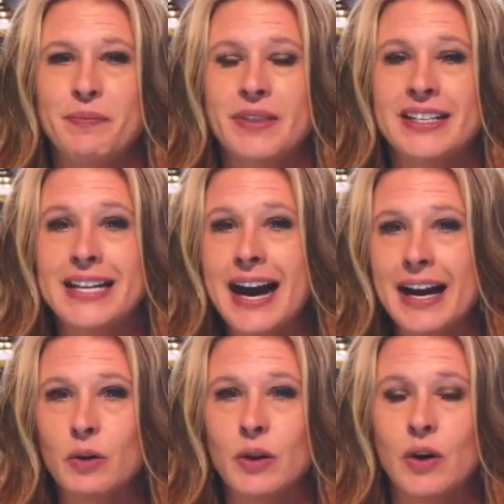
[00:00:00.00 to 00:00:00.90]
the
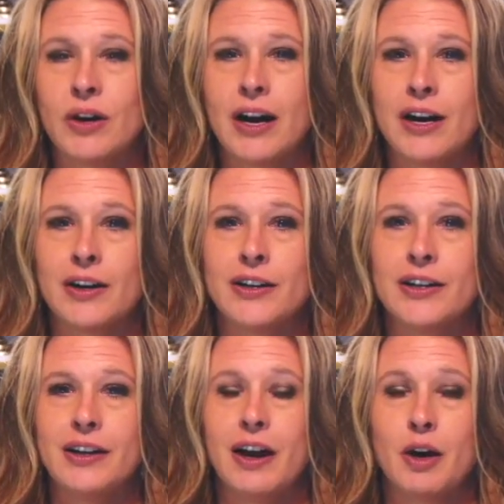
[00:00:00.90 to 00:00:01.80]
title on our,
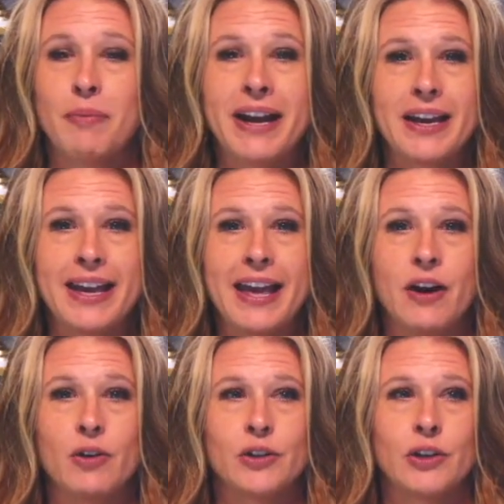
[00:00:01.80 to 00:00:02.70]
our bank account,